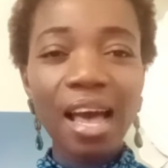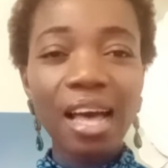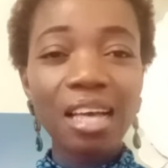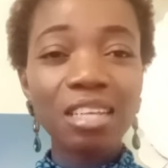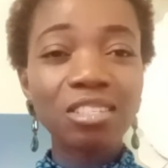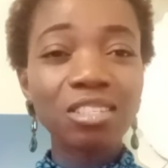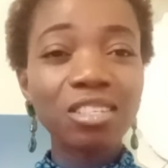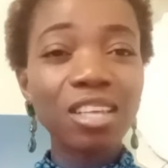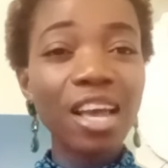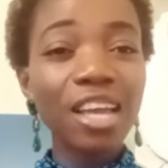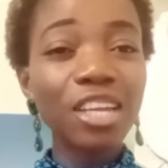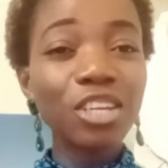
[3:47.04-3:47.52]

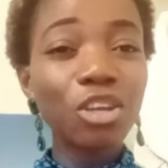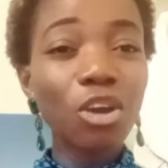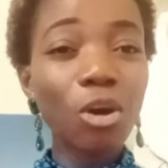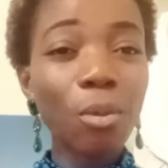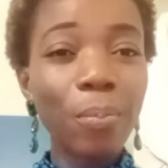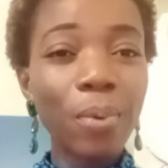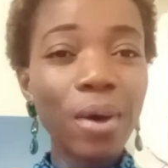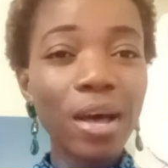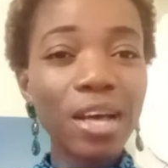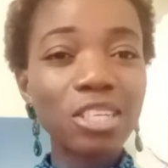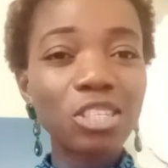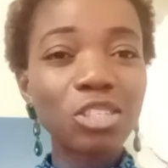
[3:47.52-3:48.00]
Aside
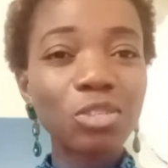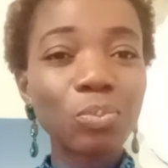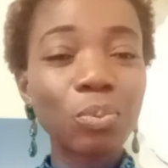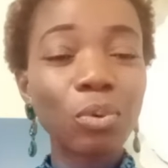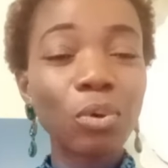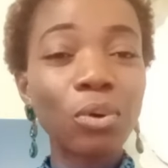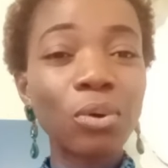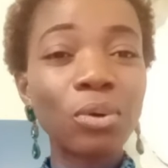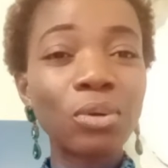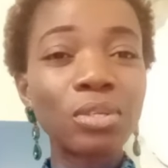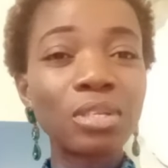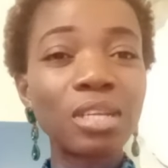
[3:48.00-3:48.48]
your
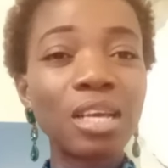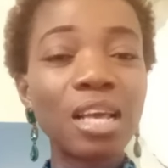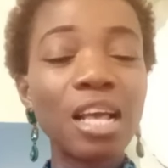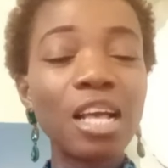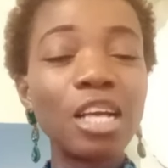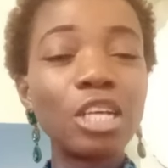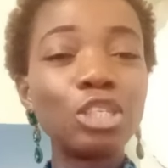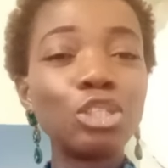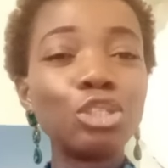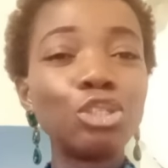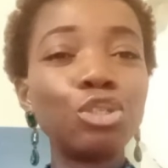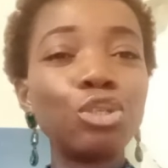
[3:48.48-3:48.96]
passport,
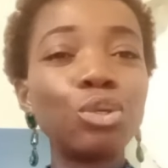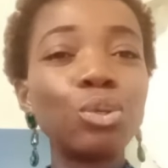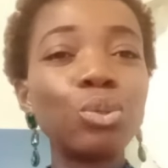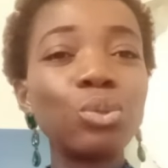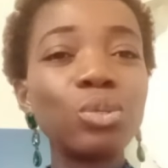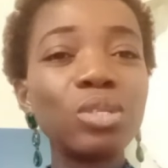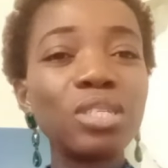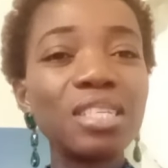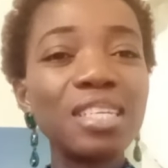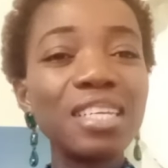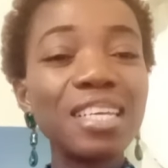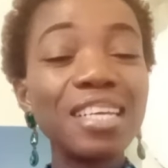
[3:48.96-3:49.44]

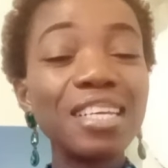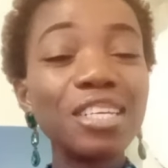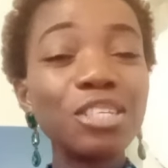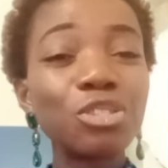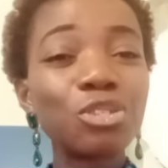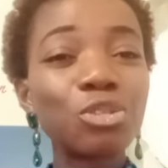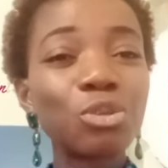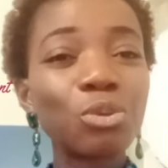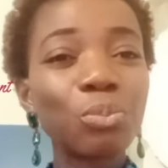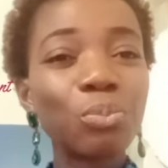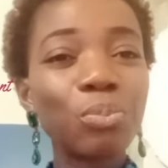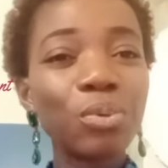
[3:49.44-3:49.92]
you
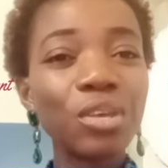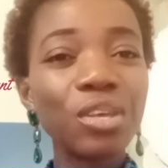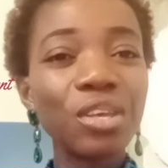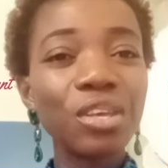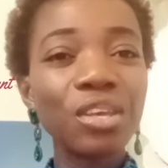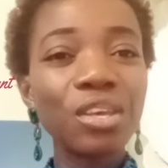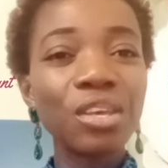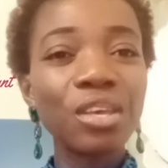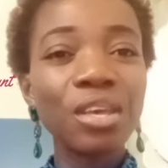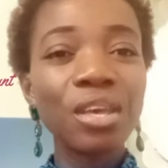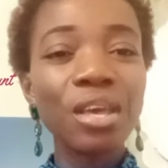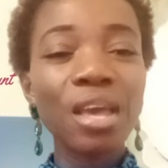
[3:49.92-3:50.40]
need to
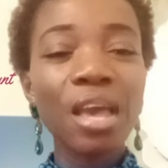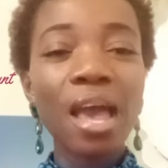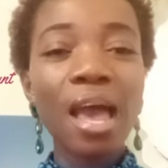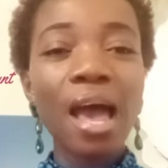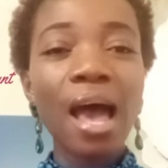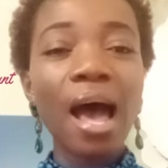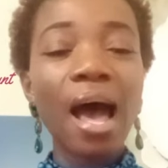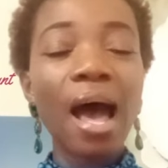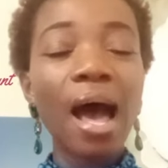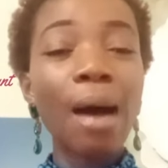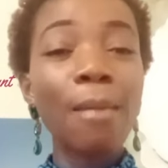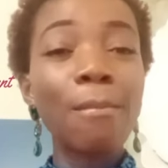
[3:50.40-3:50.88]
be
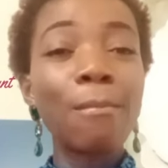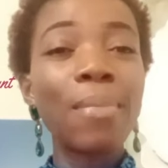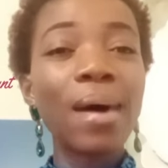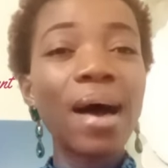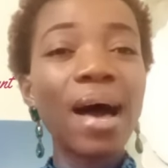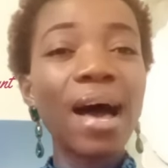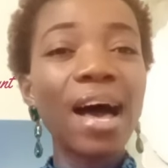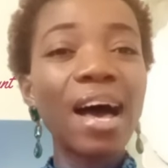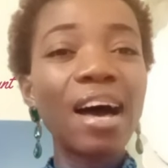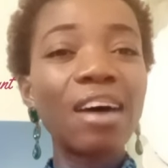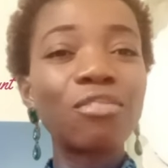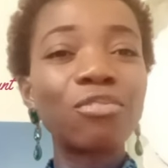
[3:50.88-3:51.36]

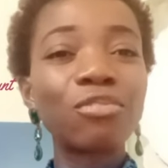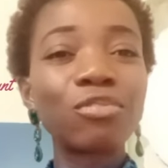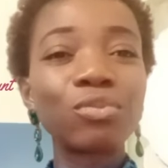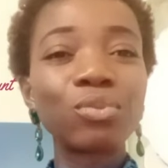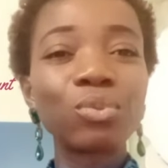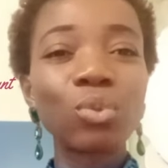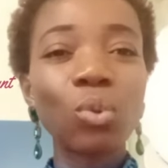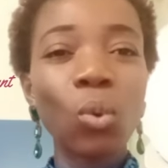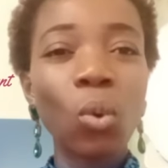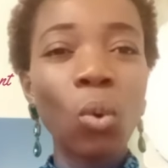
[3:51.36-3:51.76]
above,